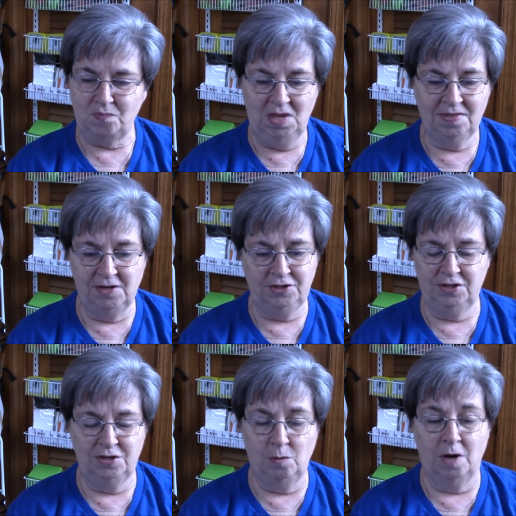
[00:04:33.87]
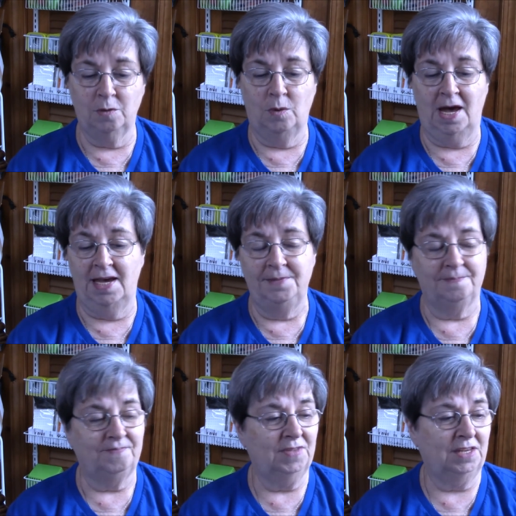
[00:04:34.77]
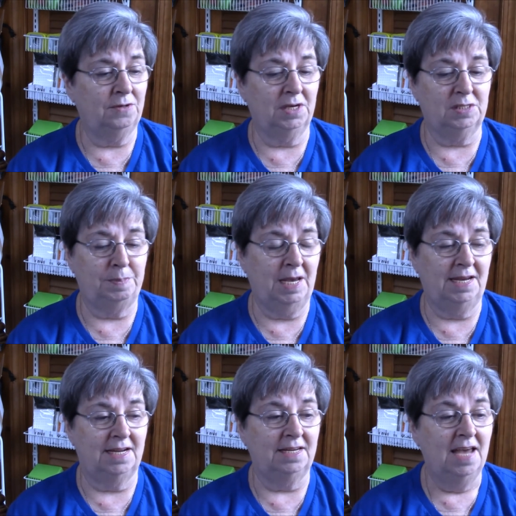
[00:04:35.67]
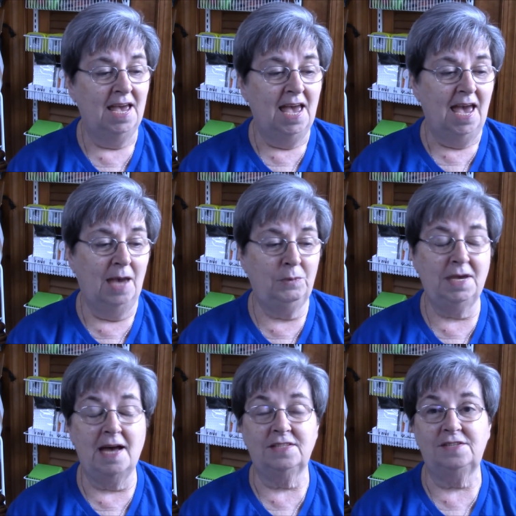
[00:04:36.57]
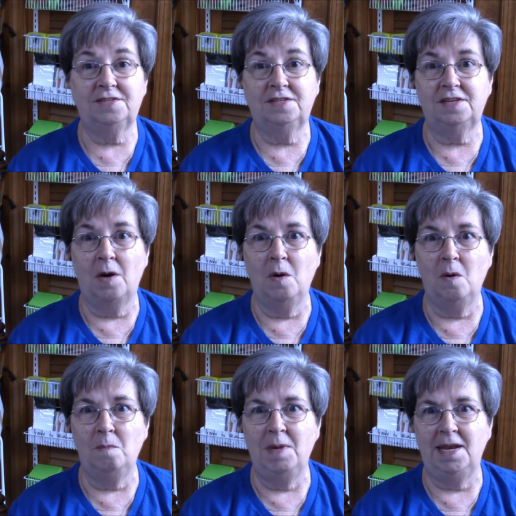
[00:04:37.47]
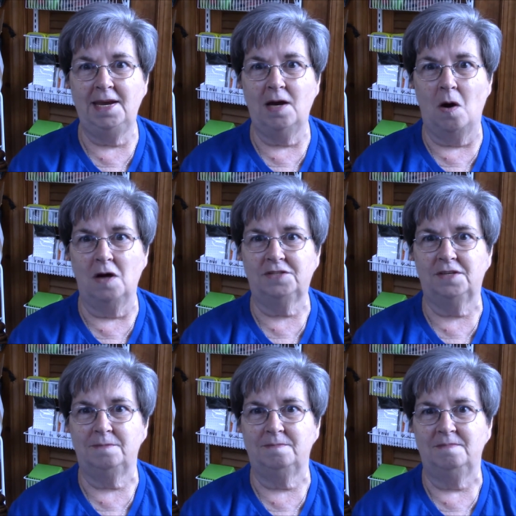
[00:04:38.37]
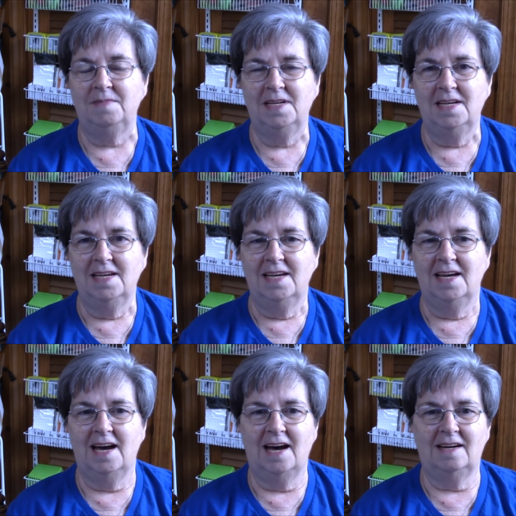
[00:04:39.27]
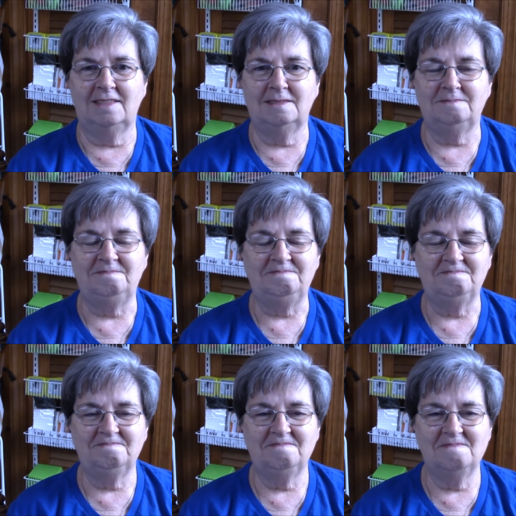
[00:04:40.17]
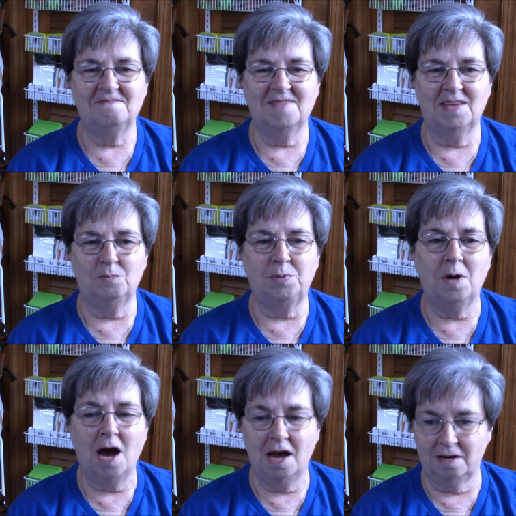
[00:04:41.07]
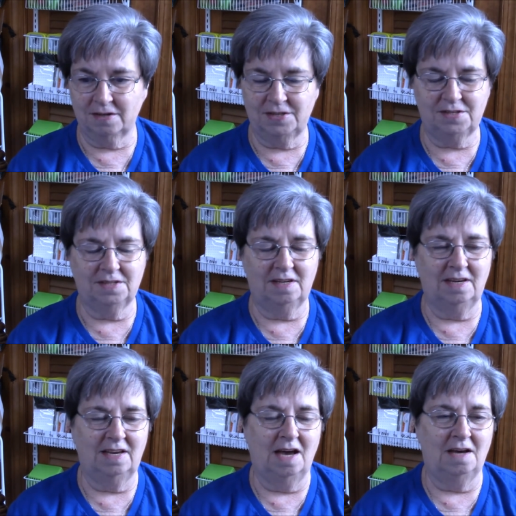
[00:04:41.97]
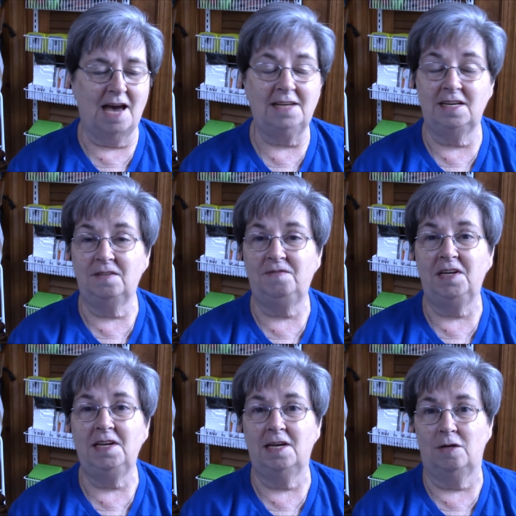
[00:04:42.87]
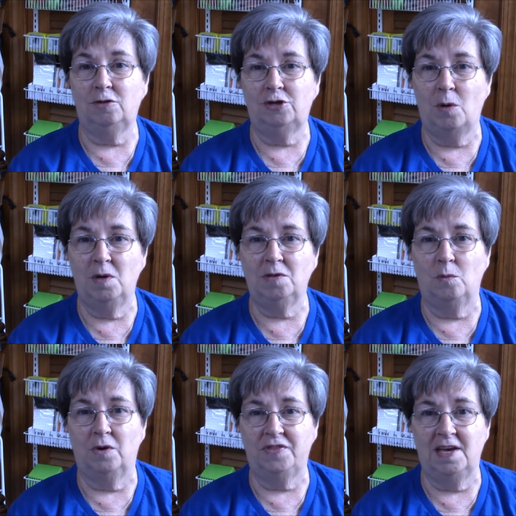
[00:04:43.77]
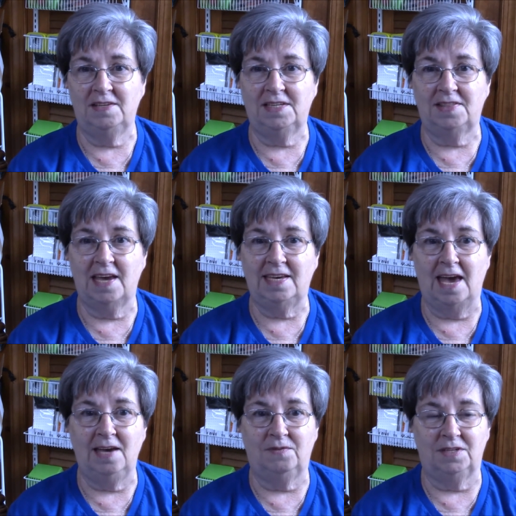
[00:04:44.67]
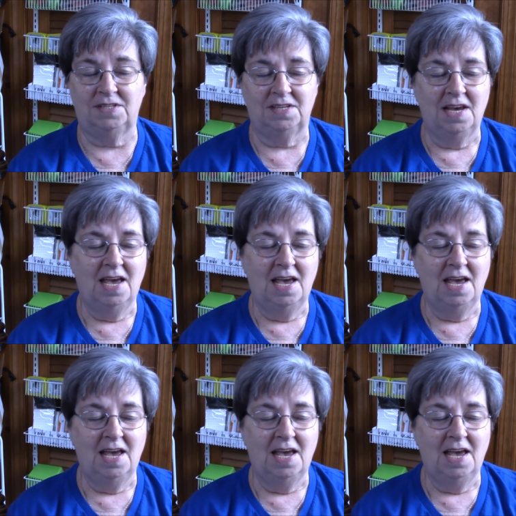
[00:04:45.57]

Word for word: There's just no other way to explain it. And we got so many awesome um, products. Uh, I did a video showing the what things that they gave us